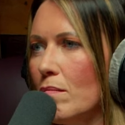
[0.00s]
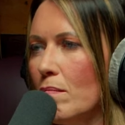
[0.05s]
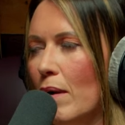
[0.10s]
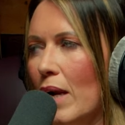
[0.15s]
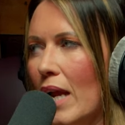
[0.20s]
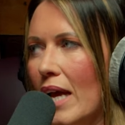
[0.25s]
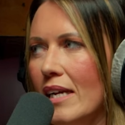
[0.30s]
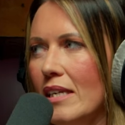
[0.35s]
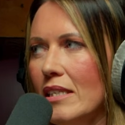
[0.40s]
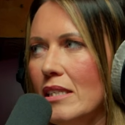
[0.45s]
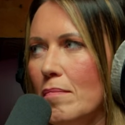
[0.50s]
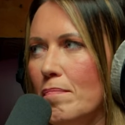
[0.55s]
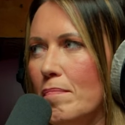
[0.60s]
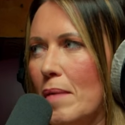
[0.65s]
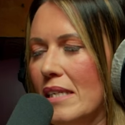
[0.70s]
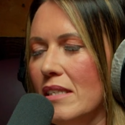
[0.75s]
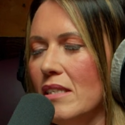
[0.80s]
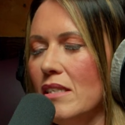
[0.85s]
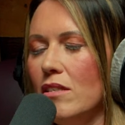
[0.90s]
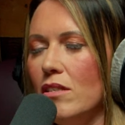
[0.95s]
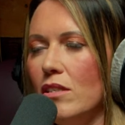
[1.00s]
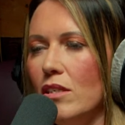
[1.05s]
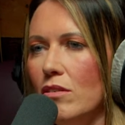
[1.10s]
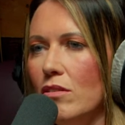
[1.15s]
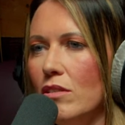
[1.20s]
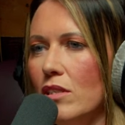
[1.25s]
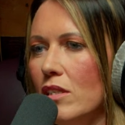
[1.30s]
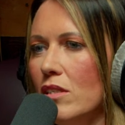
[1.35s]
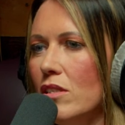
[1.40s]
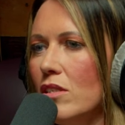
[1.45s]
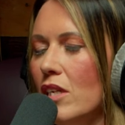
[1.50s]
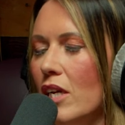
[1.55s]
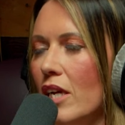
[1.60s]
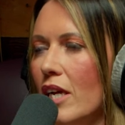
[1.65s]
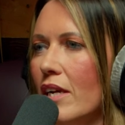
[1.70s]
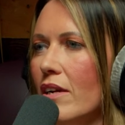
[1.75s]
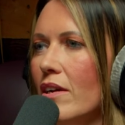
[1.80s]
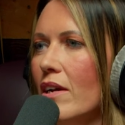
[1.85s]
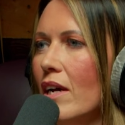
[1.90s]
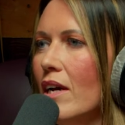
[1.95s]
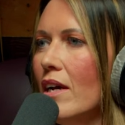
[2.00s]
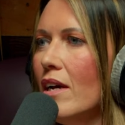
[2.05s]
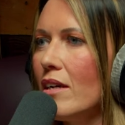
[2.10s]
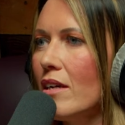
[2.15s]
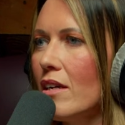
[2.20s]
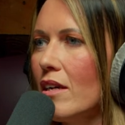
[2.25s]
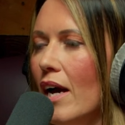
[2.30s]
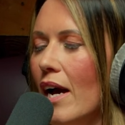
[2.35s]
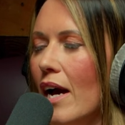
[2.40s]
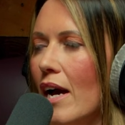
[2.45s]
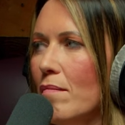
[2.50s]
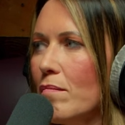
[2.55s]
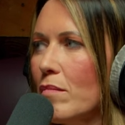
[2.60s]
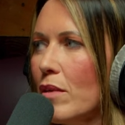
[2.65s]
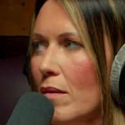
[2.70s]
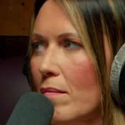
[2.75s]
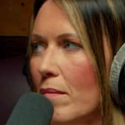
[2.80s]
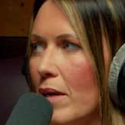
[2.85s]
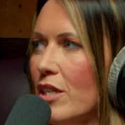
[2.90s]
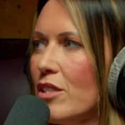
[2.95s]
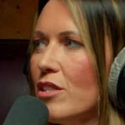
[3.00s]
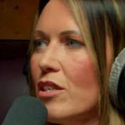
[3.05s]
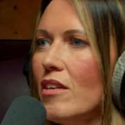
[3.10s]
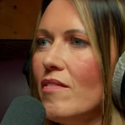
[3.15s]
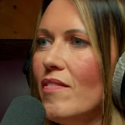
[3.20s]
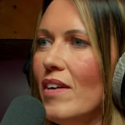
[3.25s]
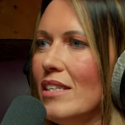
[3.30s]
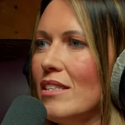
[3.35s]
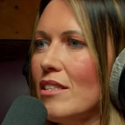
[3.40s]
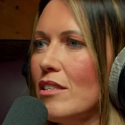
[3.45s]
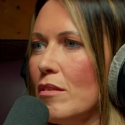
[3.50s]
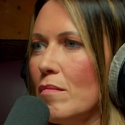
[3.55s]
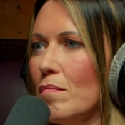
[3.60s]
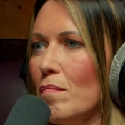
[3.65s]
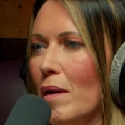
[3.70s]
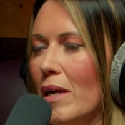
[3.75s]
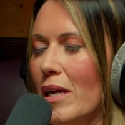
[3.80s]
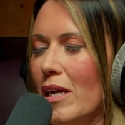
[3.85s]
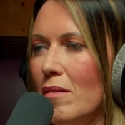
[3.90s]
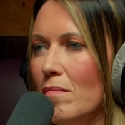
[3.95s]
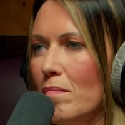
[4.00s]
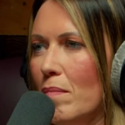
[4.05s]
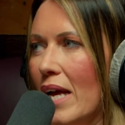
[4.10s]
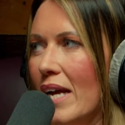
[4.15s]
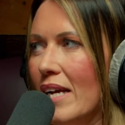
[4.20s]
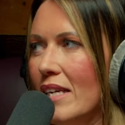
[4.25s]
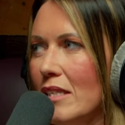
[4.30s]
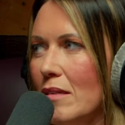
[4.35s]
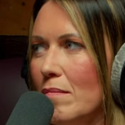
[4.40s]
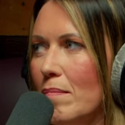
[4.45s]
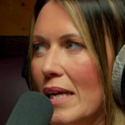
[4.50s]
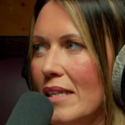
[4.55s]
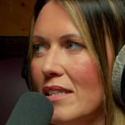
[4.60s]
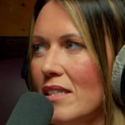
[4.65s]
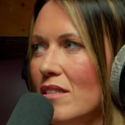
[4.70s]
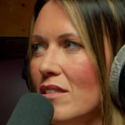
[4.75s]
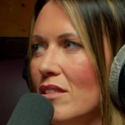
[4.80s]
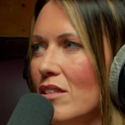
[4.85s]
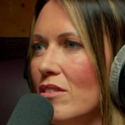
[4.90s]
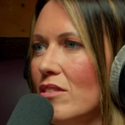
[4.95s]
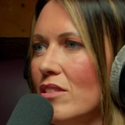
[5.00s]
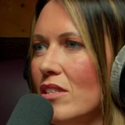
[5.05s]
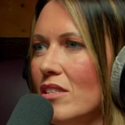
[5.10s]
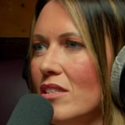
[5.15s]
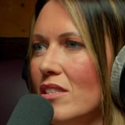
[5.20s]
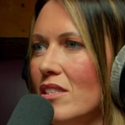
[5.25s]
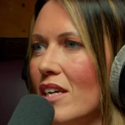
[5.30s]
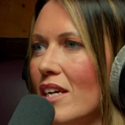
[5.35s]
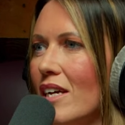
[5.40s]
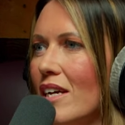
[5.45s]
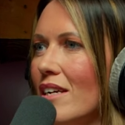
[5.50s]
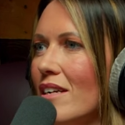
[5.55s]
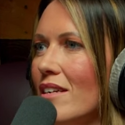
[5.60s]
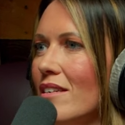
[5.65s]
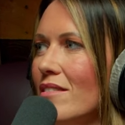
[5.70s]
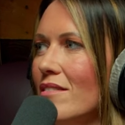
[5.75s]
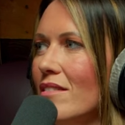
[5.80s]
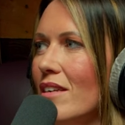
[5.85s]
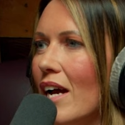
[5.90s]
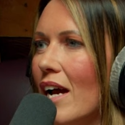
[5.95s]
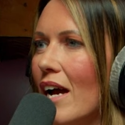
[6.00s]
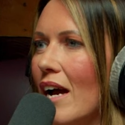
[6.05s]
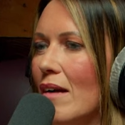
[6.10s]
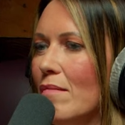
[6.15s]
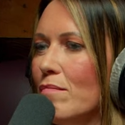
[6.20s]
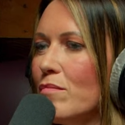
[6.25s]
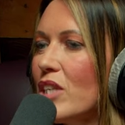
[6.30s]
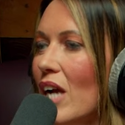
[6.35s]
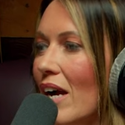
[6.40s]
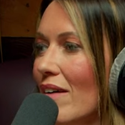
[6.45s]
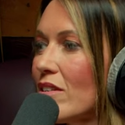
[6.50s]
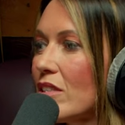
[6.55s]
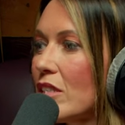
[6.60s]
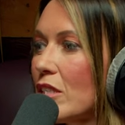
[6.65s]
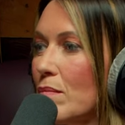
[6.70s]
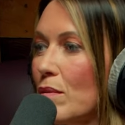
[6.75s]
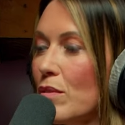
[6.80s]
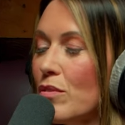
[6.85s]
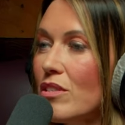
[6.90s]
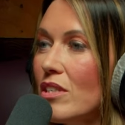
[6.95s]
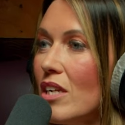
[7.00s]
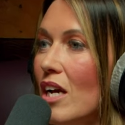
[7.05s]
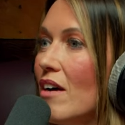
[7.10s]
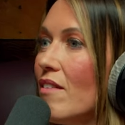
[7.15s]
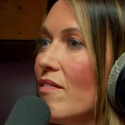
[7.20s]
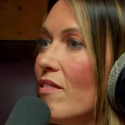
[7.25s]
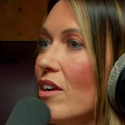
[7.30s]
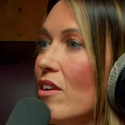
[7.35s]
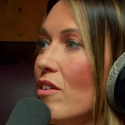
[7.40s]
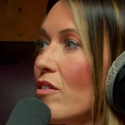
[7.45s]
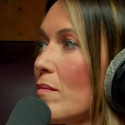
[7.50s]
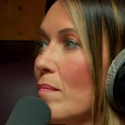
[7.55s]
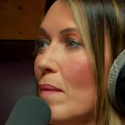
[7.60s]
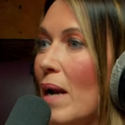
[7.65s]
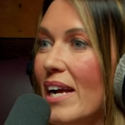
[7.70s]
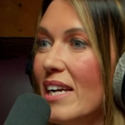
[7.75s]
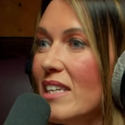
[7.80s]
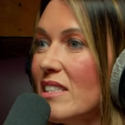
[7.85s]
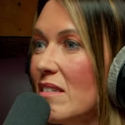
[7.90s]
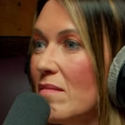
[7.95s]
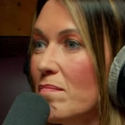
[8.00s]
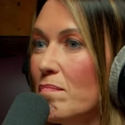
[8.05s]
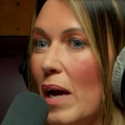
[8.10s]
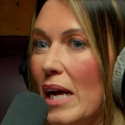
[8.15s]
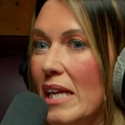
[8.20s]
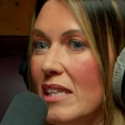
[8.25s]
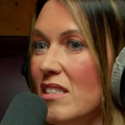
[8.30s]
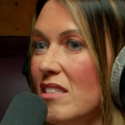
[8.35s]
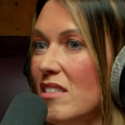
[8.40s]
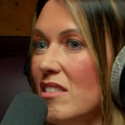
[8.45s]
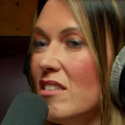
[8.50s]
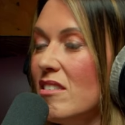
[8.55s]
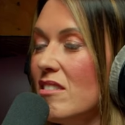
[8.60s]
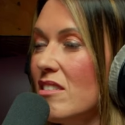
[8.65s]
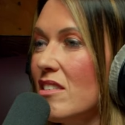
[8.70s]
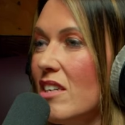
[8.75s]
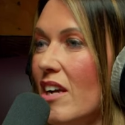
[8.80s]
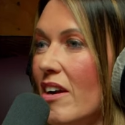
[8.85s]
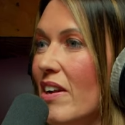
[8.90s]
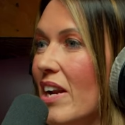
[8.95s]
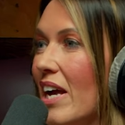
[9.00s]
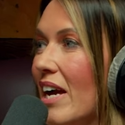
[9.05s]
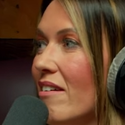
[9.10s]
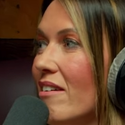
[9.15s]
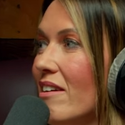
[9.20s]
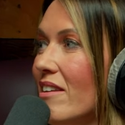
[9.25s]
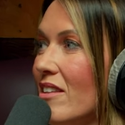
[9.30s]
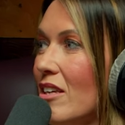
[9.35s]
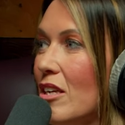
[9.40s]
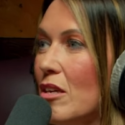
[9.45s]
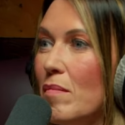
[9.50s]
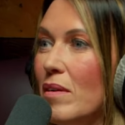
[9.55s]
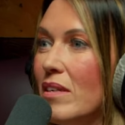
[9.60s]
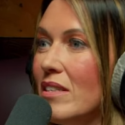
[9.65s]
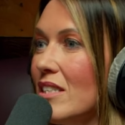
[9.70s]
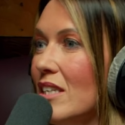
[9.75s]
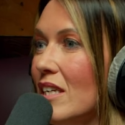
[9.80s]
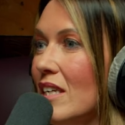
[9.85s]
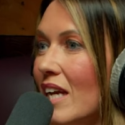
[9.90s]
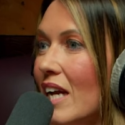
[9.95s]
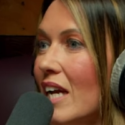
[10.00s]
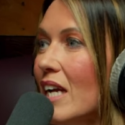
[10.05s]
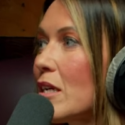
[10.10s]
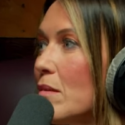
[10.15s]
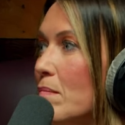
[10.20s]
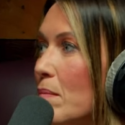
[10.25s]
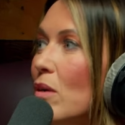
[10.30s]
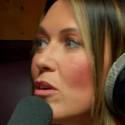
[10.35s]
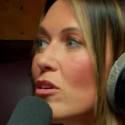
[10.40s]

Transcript: players are better suited to commercial events, some players are better suited to charitable stuff, and other players are better suited going out in the community and kicking a ball